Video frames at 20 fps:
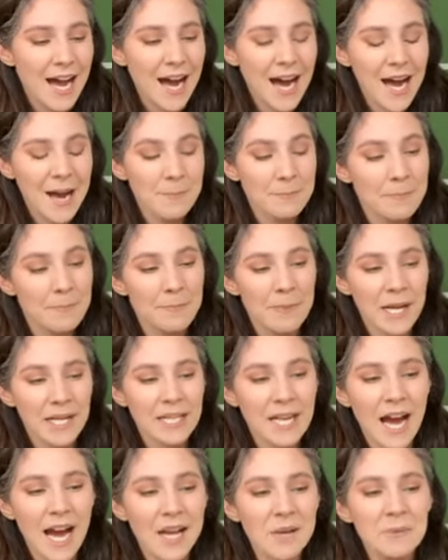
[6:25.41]
Um,
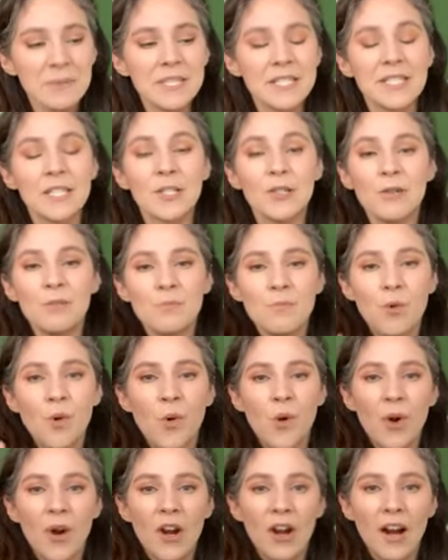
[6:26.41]
but I would do
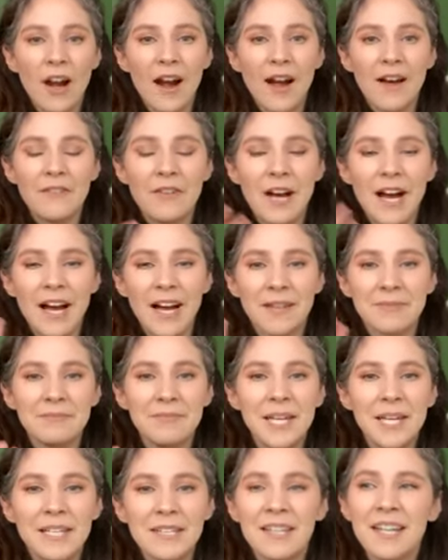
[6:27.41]
more of a,
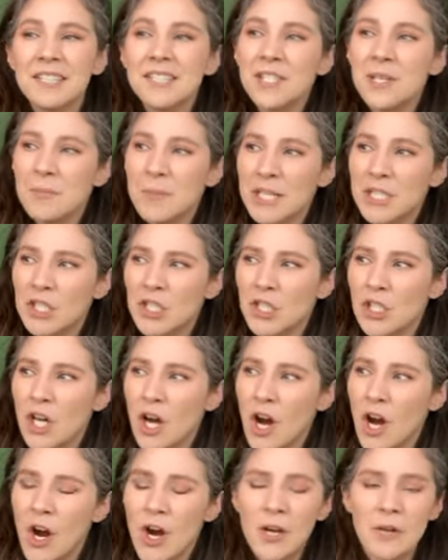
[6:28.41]
not so much a